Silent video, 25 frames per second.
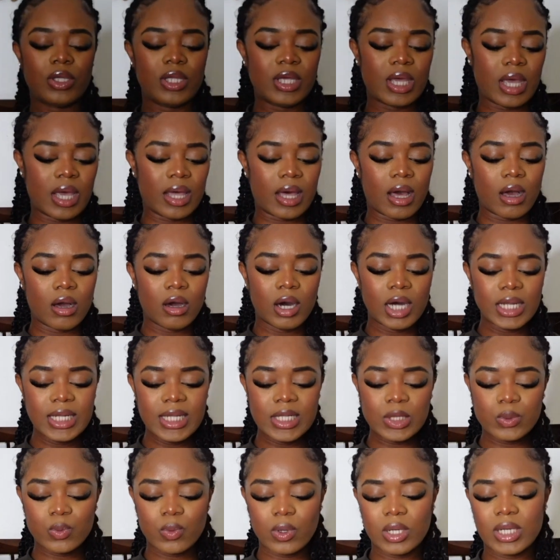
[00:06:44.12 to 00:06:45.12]
yeah, I got
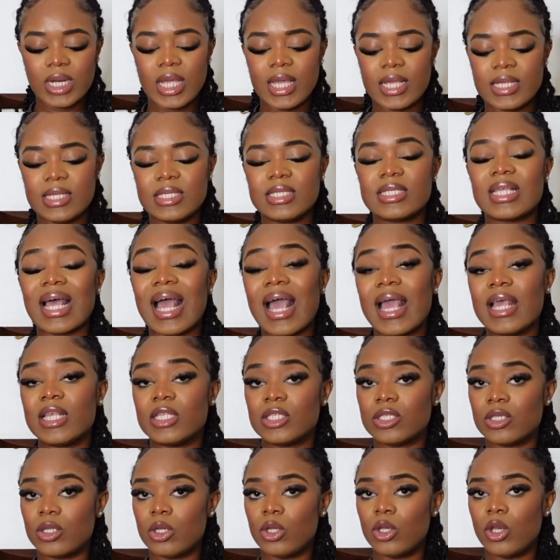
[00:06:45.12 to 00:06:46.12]
this one in
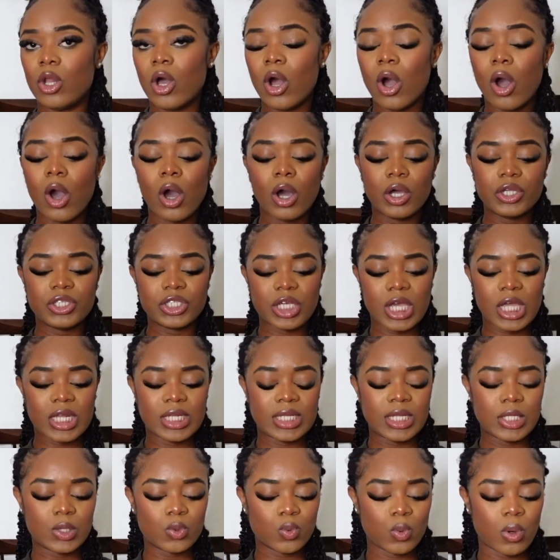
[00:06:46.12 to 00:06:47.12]
size large
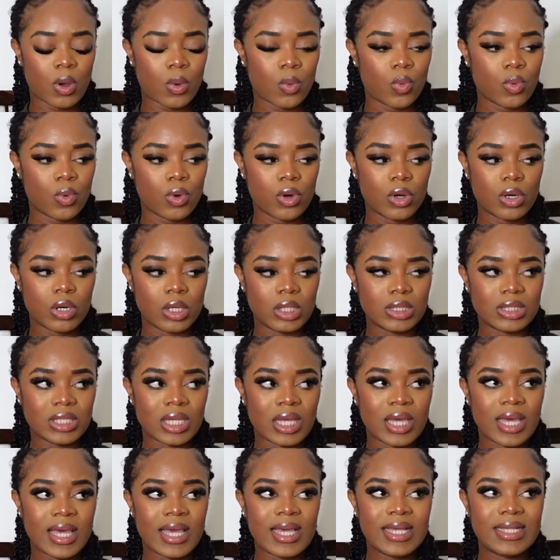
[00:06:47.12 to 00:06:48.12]
and this one was
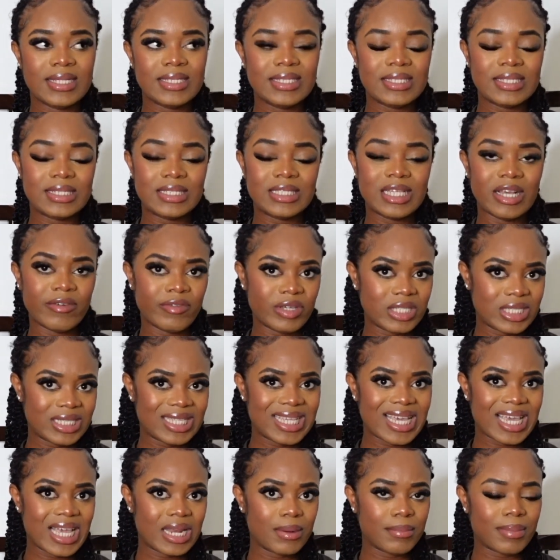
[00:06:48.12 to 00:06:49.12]

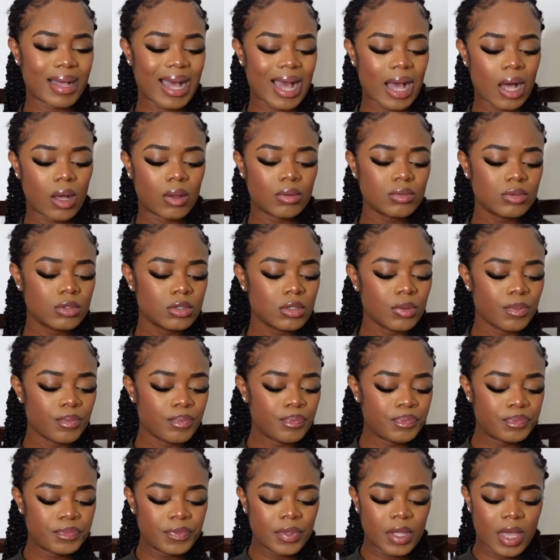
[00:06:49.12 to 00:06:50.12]
17 pounds
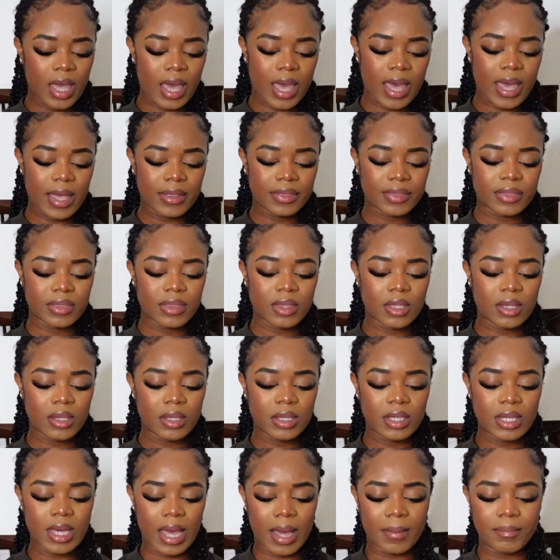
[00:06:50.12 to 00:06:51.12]
and
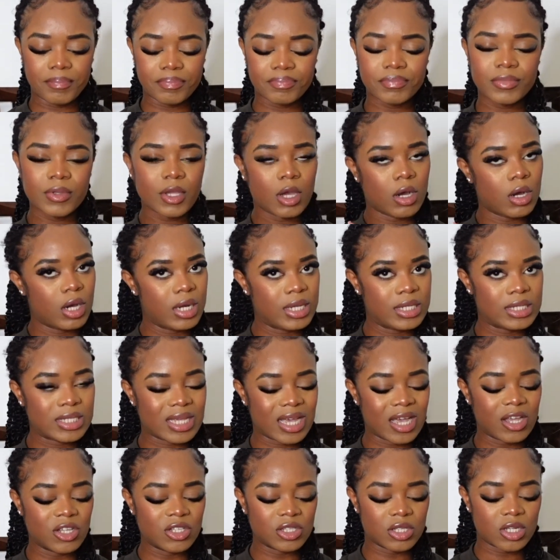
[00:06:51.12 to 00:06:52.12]
yeah fire
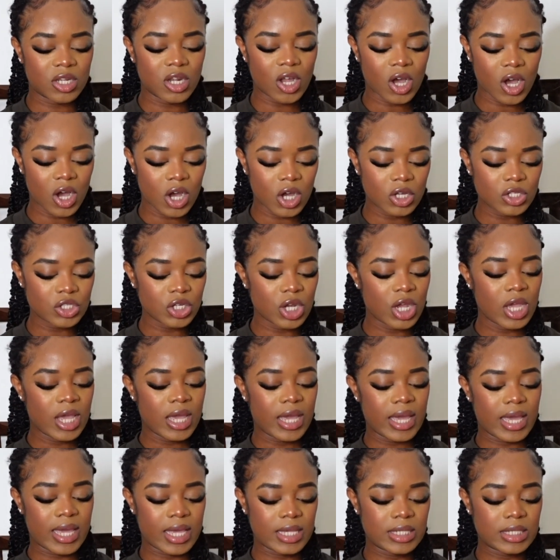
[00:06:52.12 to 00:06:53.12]
size large
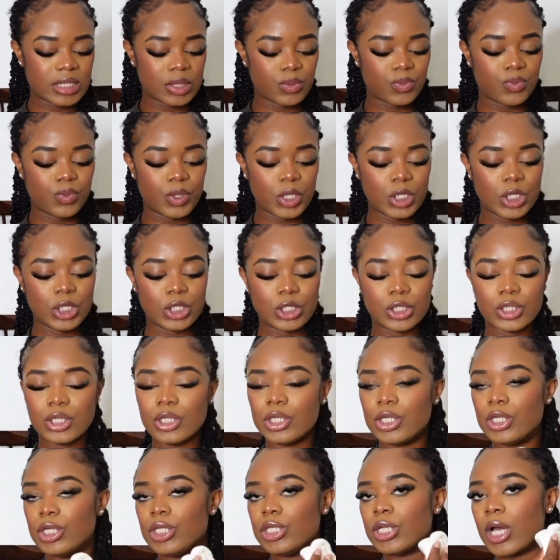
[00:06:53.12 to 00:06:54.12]
it's really
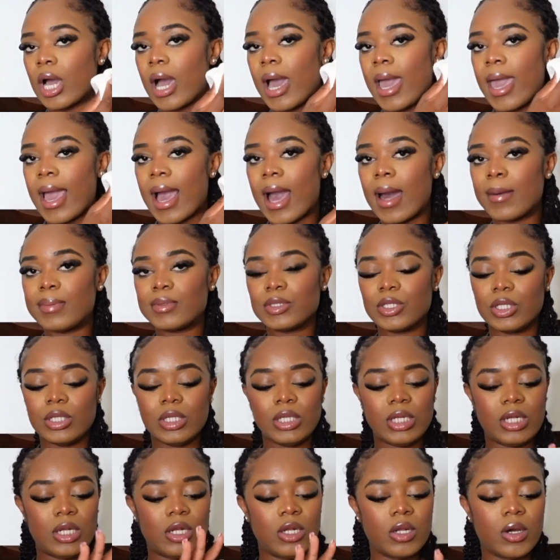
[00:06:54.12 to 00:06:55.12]
good i
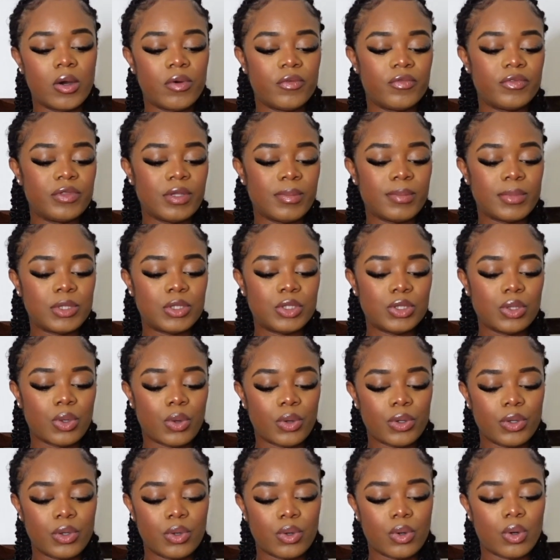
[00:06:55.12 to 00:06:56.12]
absolutely love the
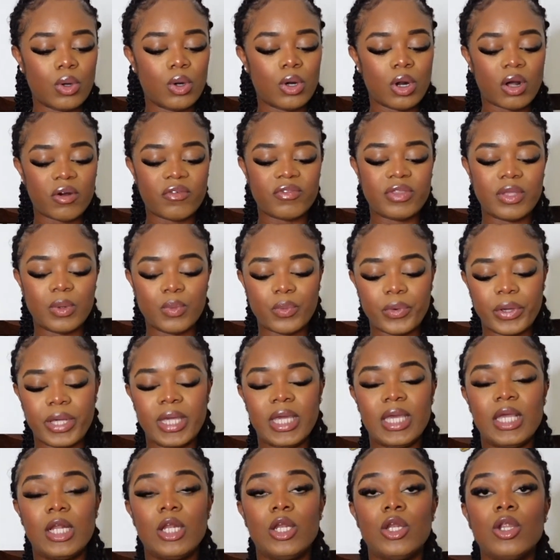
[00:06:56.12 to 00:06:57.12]
material love the way
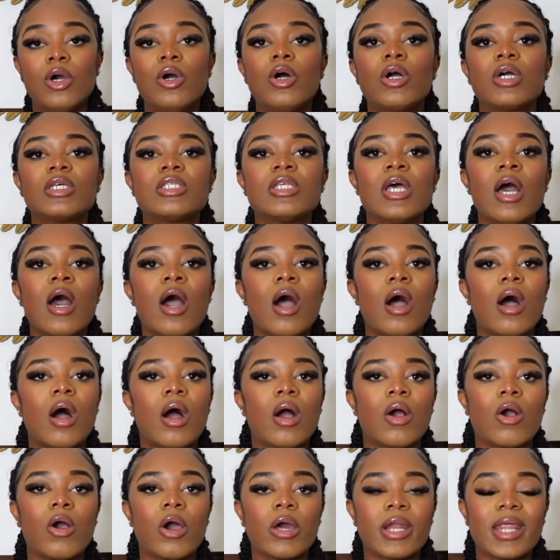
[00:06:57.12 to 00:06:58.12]
it looks
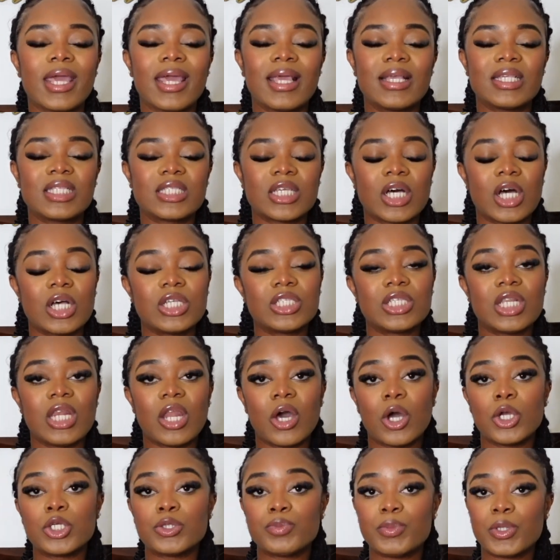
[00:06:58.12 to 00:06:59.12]
i've got it in size
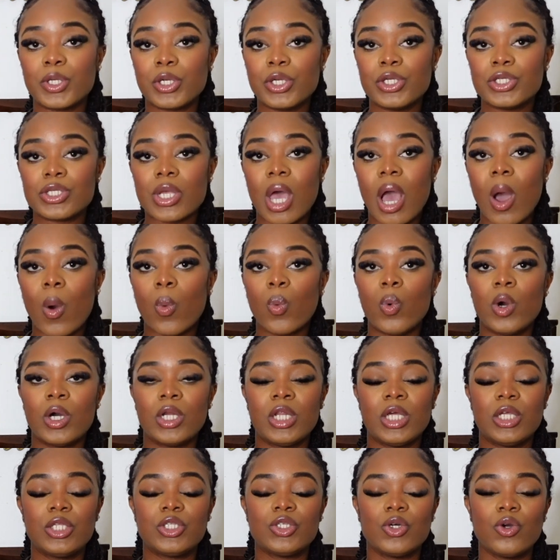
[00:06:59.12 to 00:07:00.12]
large because i
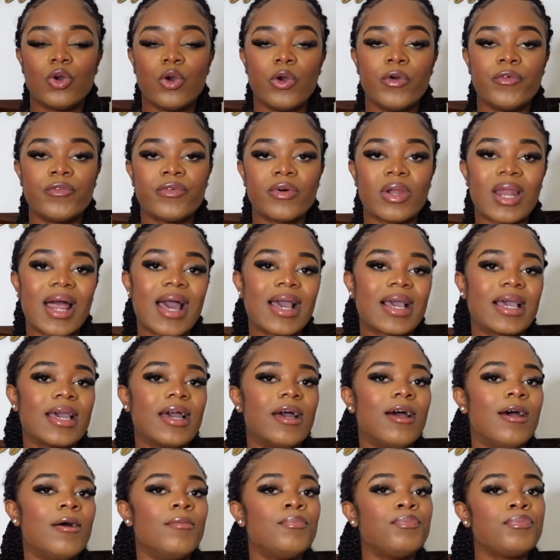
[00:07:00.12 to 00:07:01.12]
wanted to go for like
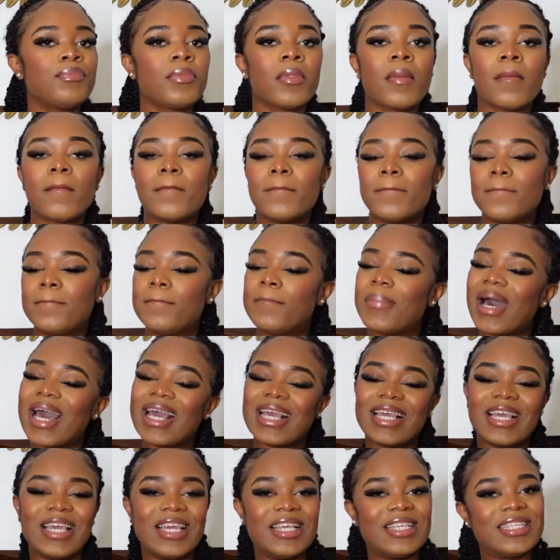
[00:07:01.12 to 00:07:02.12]
a
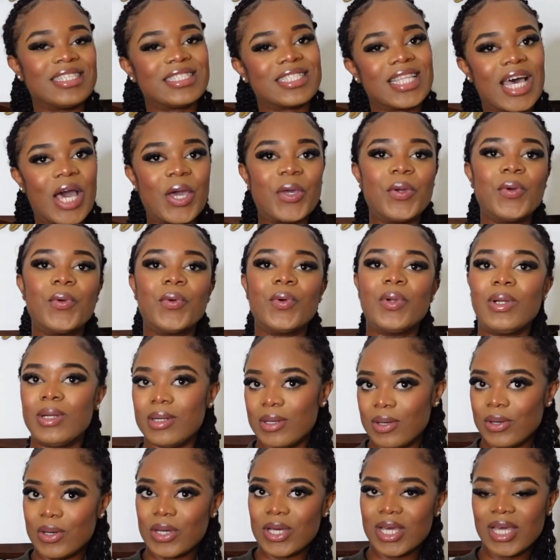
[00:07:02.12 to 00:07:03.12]
baggy style
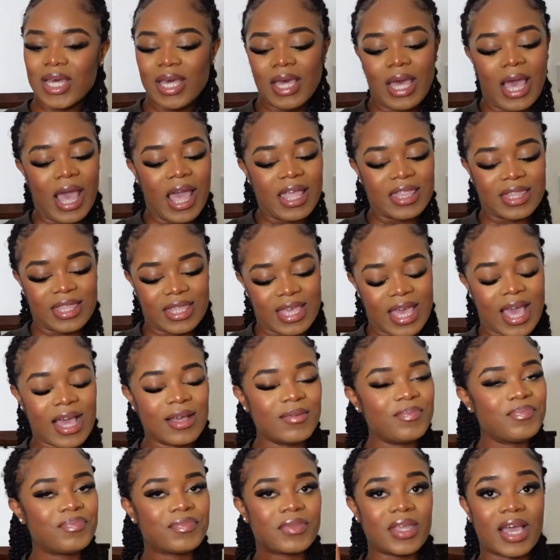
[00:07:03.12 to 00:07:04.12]
look and yeah
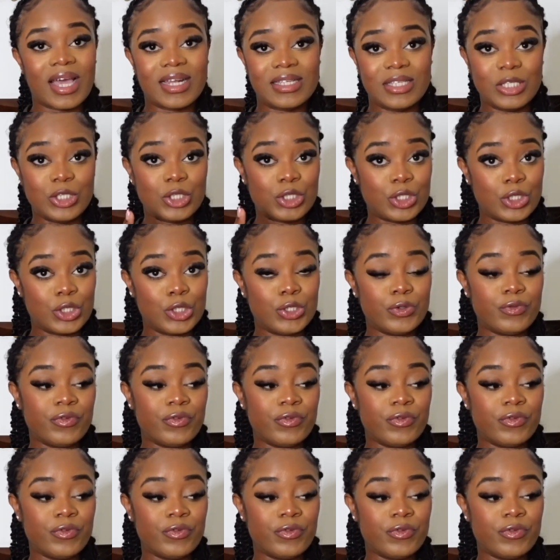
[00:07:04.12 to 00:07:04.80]
I did good